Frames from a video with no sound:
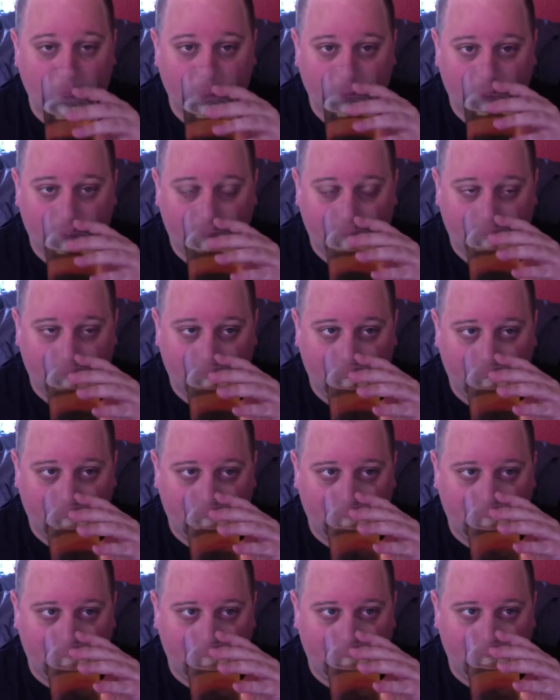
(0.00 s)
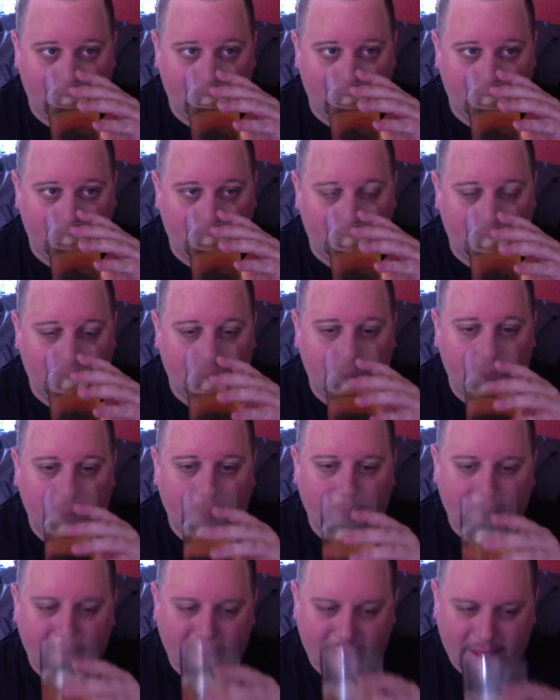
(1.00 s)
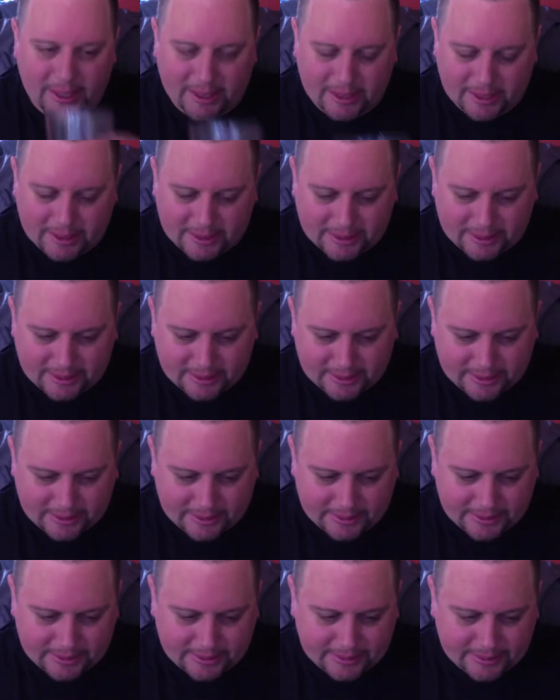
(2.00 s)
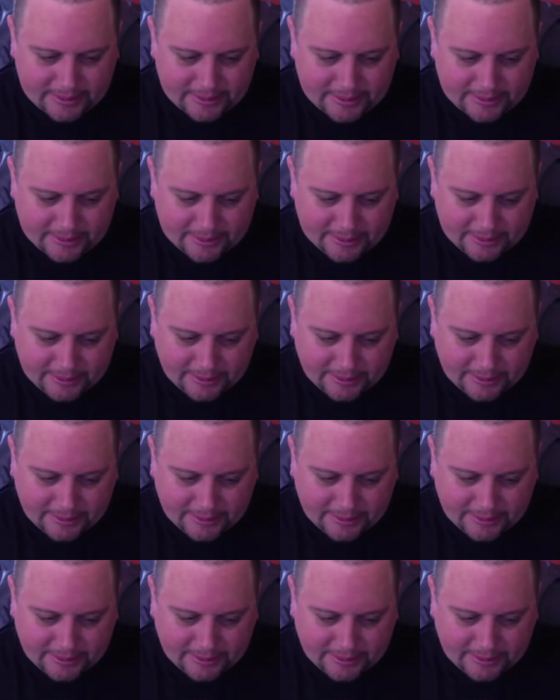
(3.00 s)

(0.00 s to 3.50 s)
No one is speaking in this clip.